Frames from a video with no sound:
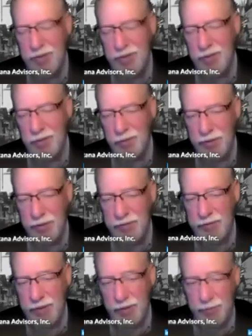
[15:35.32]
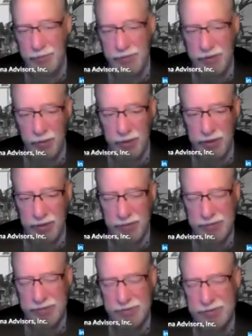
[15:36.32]
or even help them dig a well.
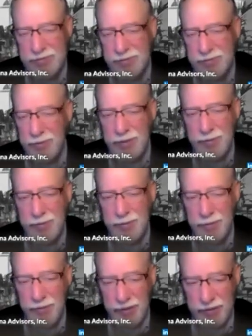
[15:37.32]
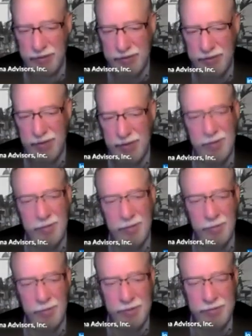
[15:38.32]
Many, many things.
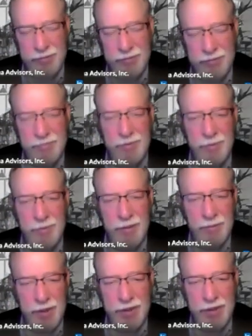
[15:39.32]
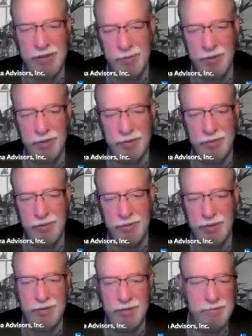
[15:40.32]
But the bottom line, as we all know,
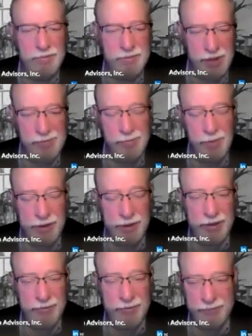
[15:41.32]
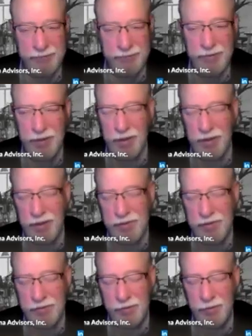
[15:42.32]
that takes money. And
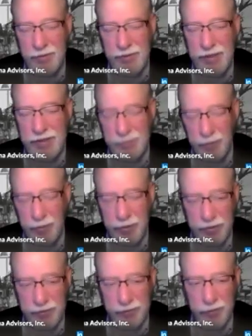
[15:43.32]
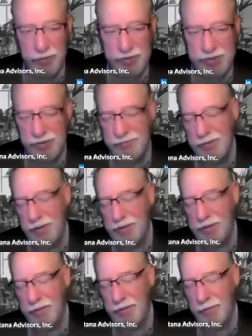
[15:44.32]
so that's what we're here for, is to
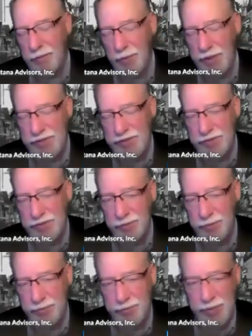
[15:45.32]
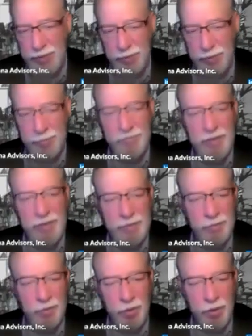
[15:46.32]
uncover ways to be able to provide
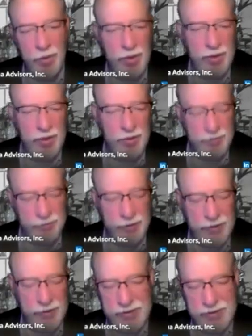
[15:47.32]
more funds